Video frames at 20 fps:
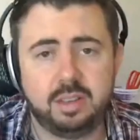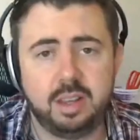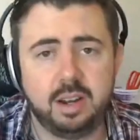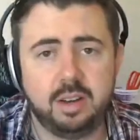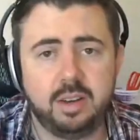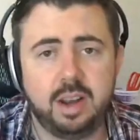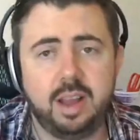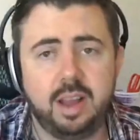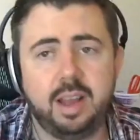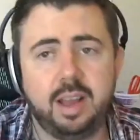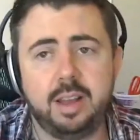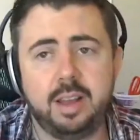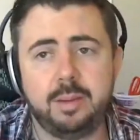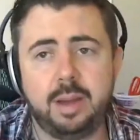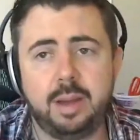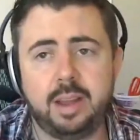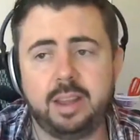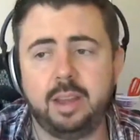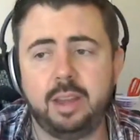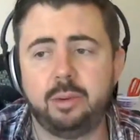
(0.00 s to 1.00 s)

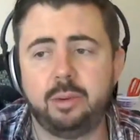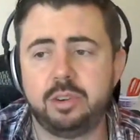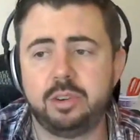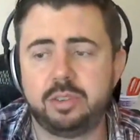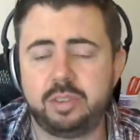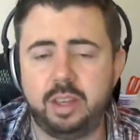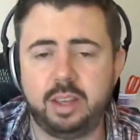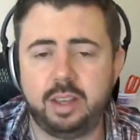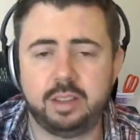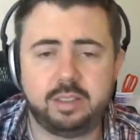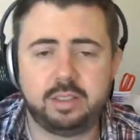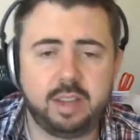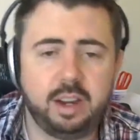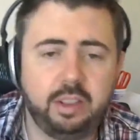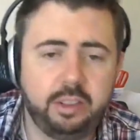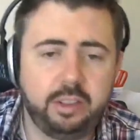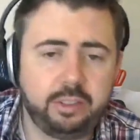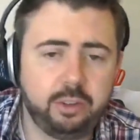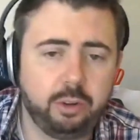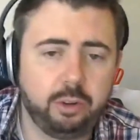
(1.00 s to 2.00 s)
I get what you're saying. It's kind of
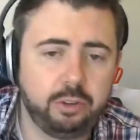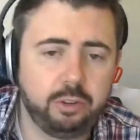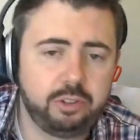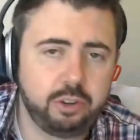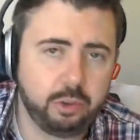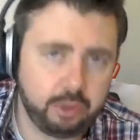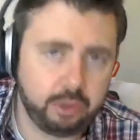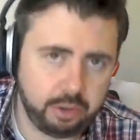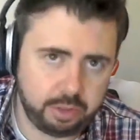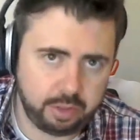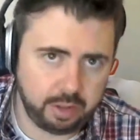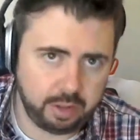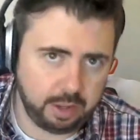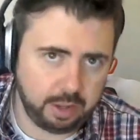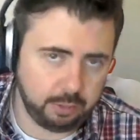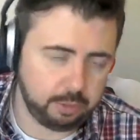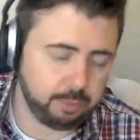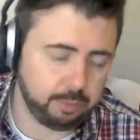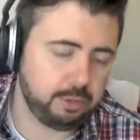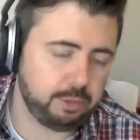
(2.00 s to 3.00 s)
like the whole Joker thing. He
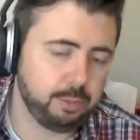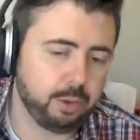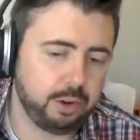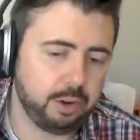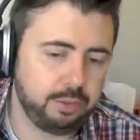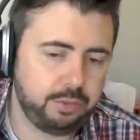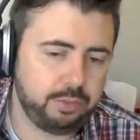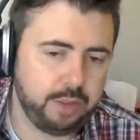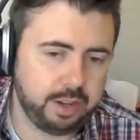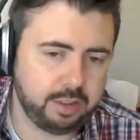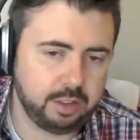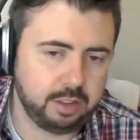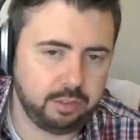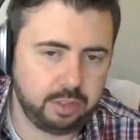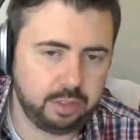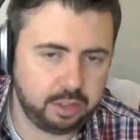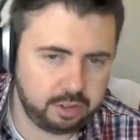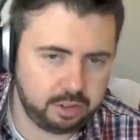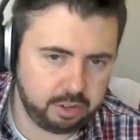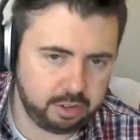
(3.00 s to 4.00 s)
was much more effective
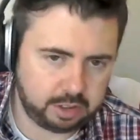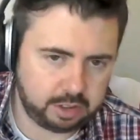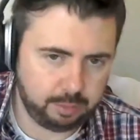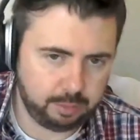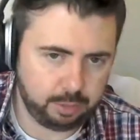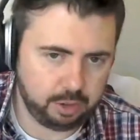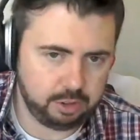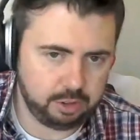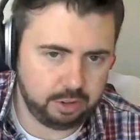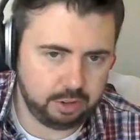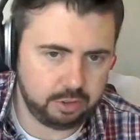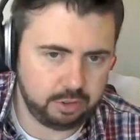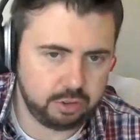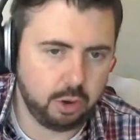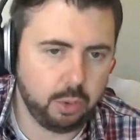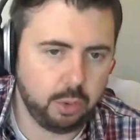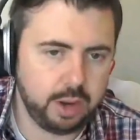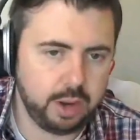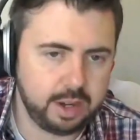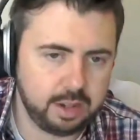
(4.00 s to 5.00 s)
in the Dark Knight because you had
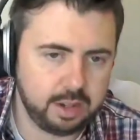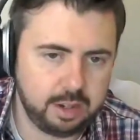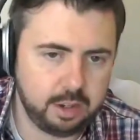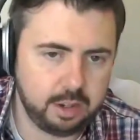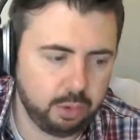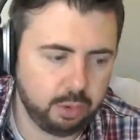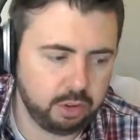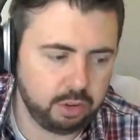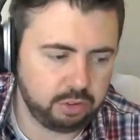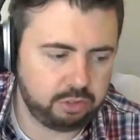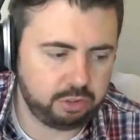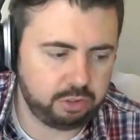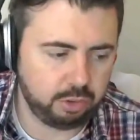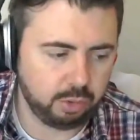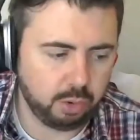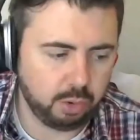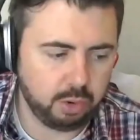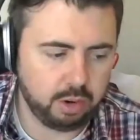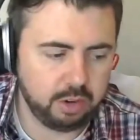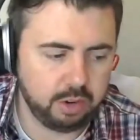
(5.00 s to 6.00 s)
no idea what his
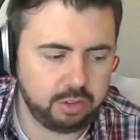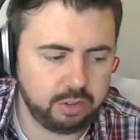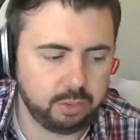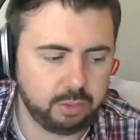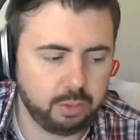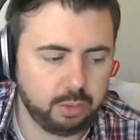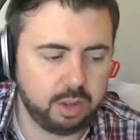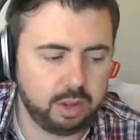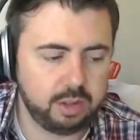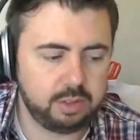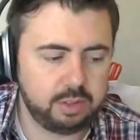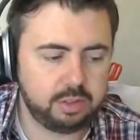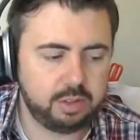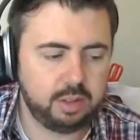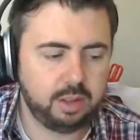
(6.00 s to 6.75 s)
true origin was.